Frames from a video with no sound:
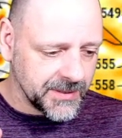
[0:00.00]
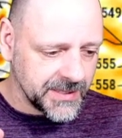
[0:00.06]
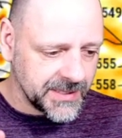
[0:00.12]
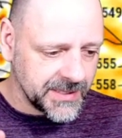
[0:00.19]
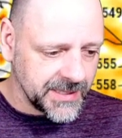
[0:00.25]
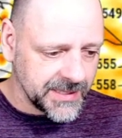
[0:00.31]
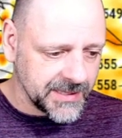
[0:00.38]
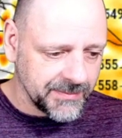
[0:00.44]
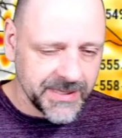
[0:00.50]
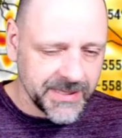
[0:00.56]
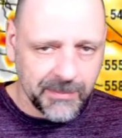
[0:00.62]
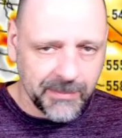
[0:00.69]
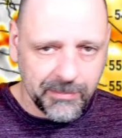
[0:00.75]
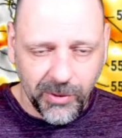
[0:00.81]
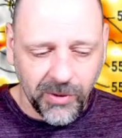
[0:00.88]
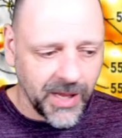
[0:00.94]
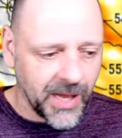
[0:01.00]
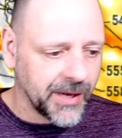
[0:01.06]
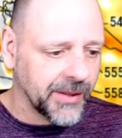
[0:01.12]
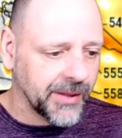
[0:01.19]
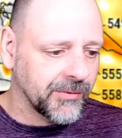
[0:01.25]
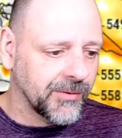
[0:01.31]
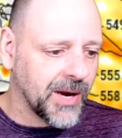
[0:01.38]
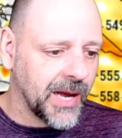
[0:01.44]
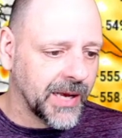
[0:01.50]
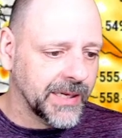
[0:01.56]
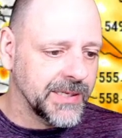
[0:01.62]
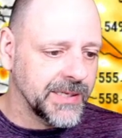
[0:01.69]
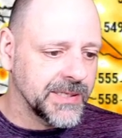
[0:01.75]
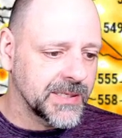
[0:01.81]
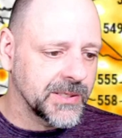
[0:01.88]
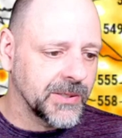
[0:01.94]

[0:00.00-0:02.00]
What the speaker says: systems that pull out of the Rockies.